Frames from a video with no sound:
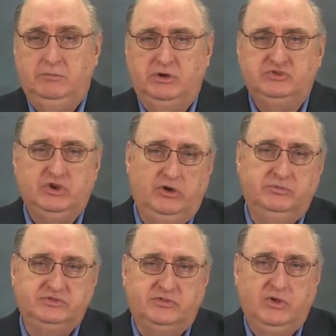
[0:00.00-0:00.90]
In most
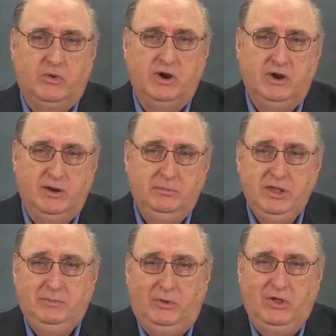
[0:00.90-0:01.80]
homes of the ordinary
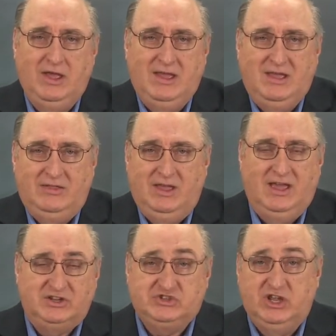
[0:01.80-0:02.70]
people, they
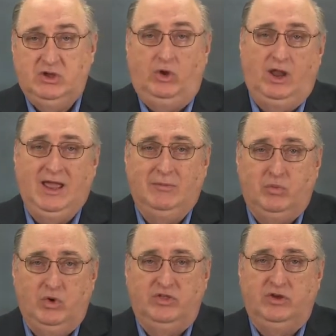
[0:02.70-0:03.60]
had a single
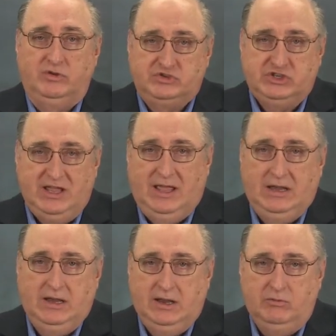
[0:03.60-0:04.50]
lamp with no
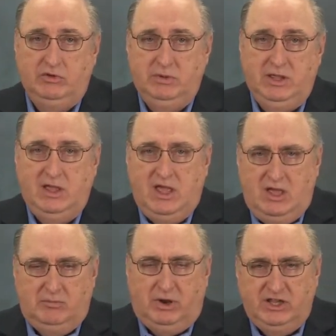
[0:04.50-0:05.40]
stand, and it would be
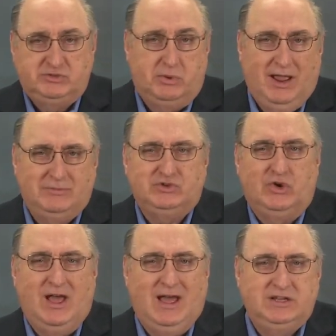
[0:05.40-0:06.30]
placed perhaps
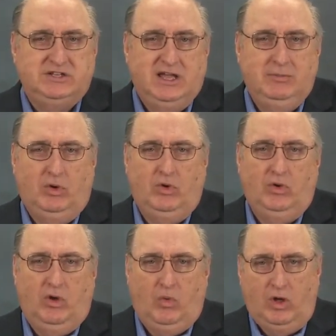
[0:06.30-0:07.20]
on a high
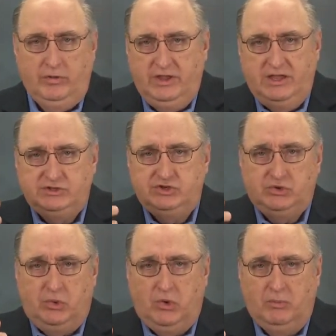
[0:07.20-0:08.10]
table, a wall niche,
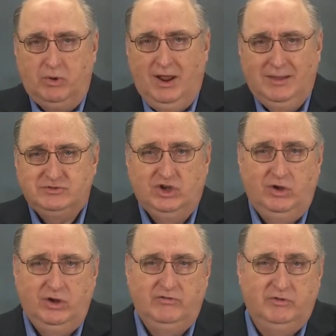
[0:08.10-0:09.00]
or perhaps
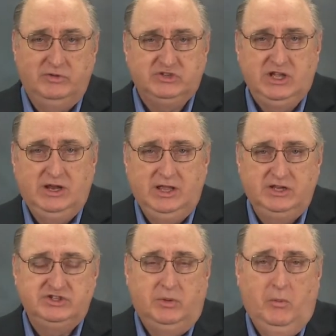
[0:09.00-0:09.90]
hung from the ceiling
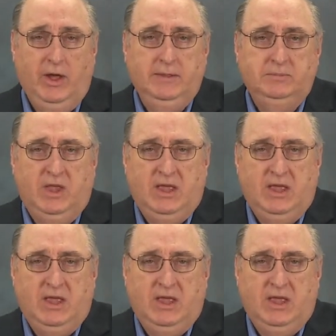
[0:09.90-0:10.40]
in some way.